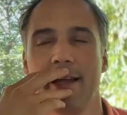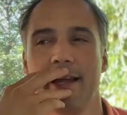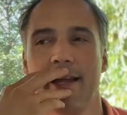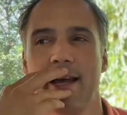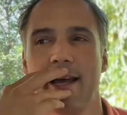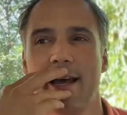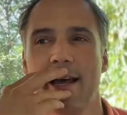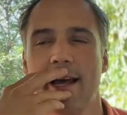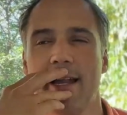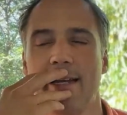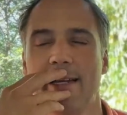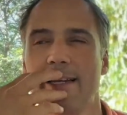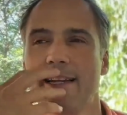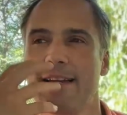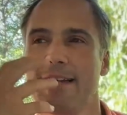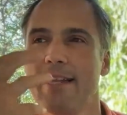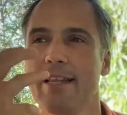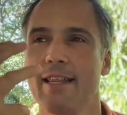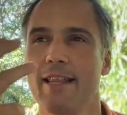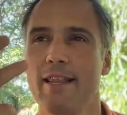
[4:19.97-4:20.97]
and
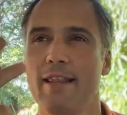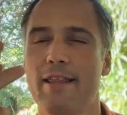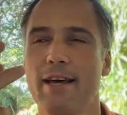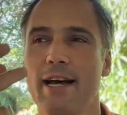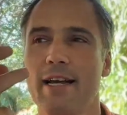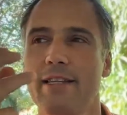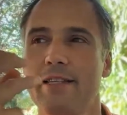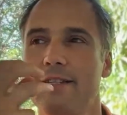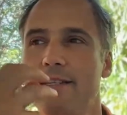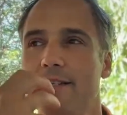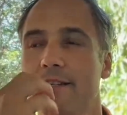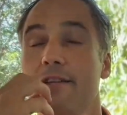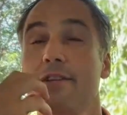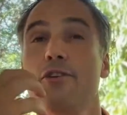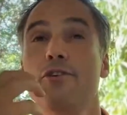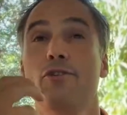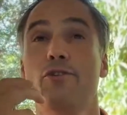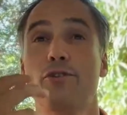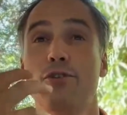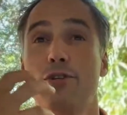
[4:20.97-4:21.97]
that
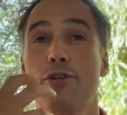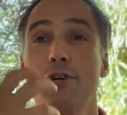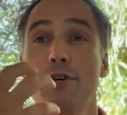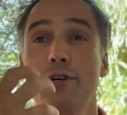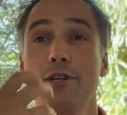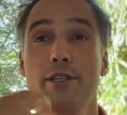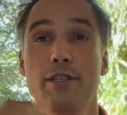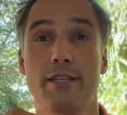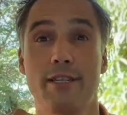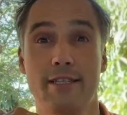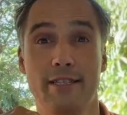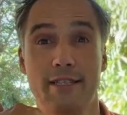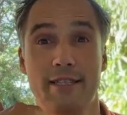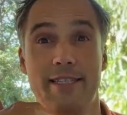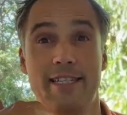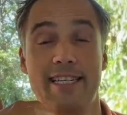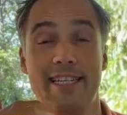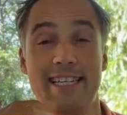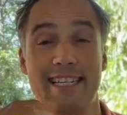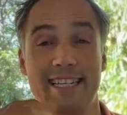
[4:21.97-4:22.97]

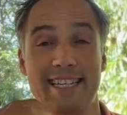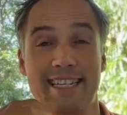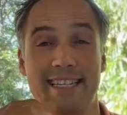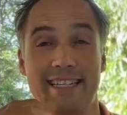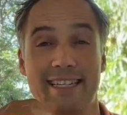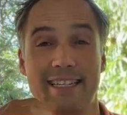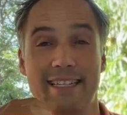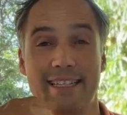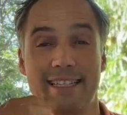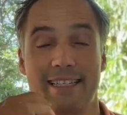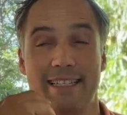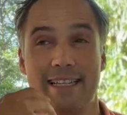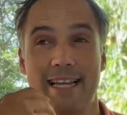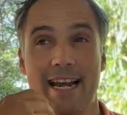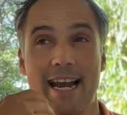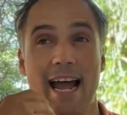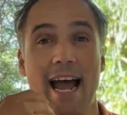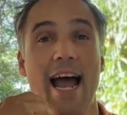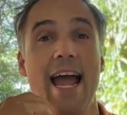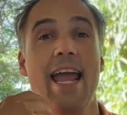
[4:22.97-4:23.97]
certainty that
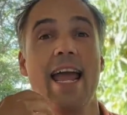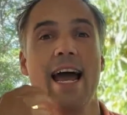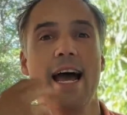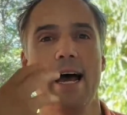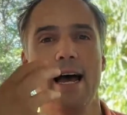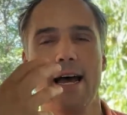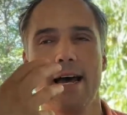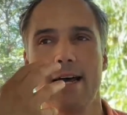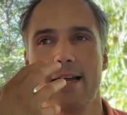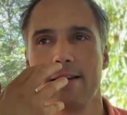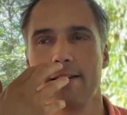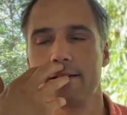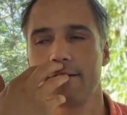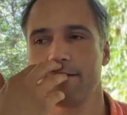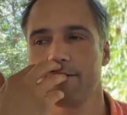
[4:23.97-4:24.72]
I had,